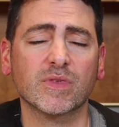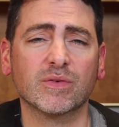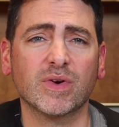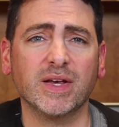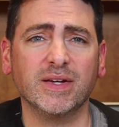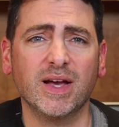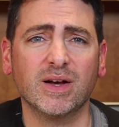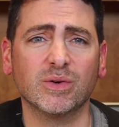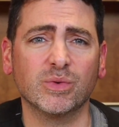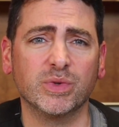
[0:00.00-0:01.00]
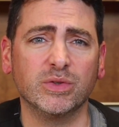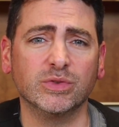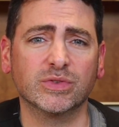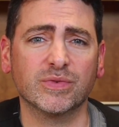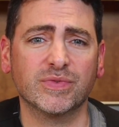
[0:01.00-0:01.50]
right now we
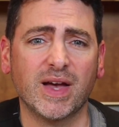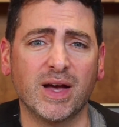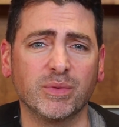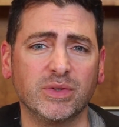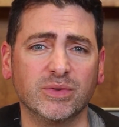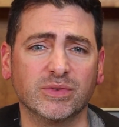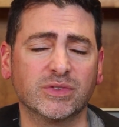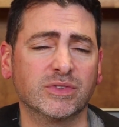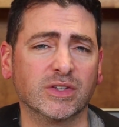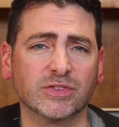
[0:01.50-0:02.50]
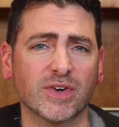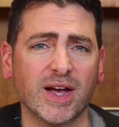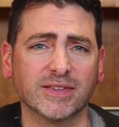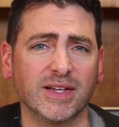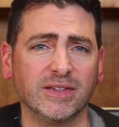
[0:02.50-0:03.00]
use the fat. We don't
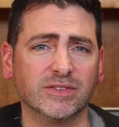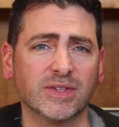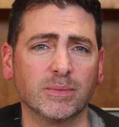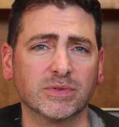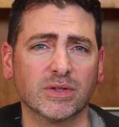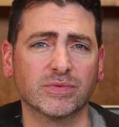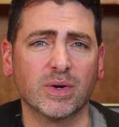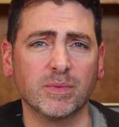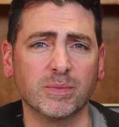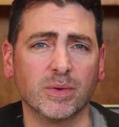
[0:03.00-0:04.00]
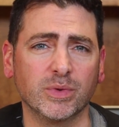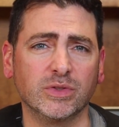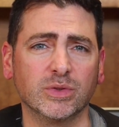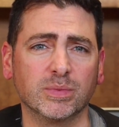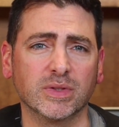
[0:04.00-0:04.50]
extract any stem cell from it, but we
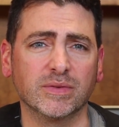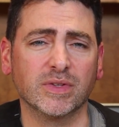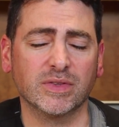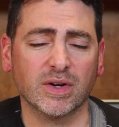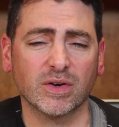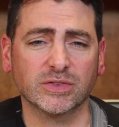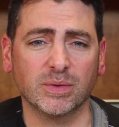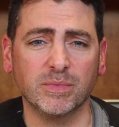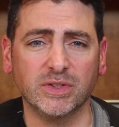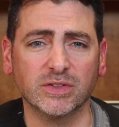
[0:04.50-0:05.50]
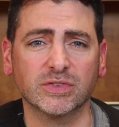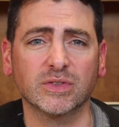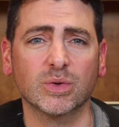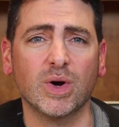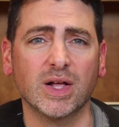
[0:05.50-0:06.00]
do believe that there are some
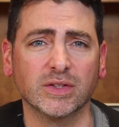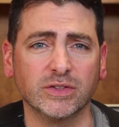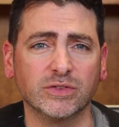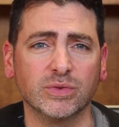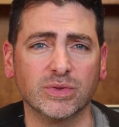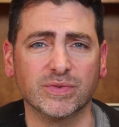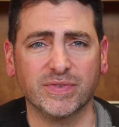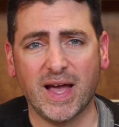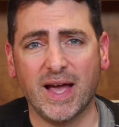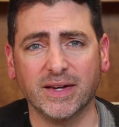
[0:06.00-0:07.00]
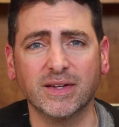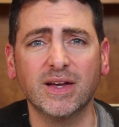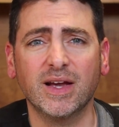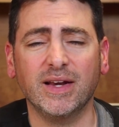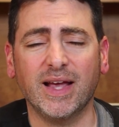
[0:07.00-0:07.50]
medicinal qualities to the fat,
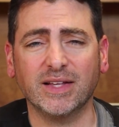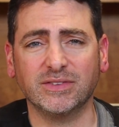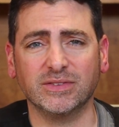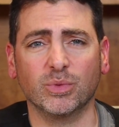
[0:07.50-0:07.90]
and that's